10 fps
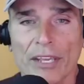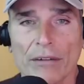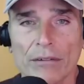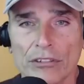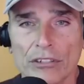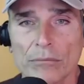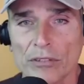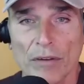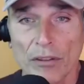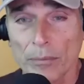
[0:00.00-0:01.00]
there in terms
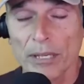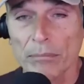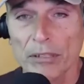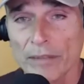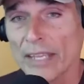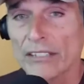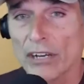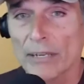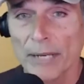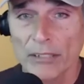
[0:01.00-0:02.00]
of other people, and they
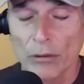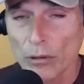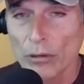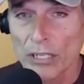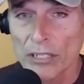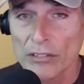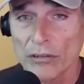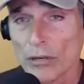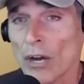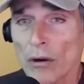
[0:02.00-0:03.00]
talk about auras
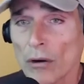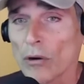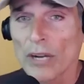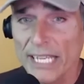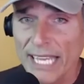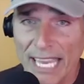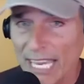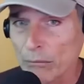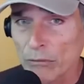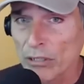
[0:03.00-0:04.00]
or aura
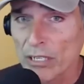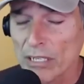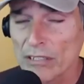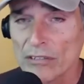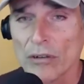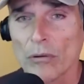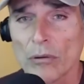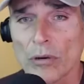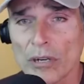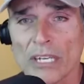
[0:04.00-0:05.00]
cameras or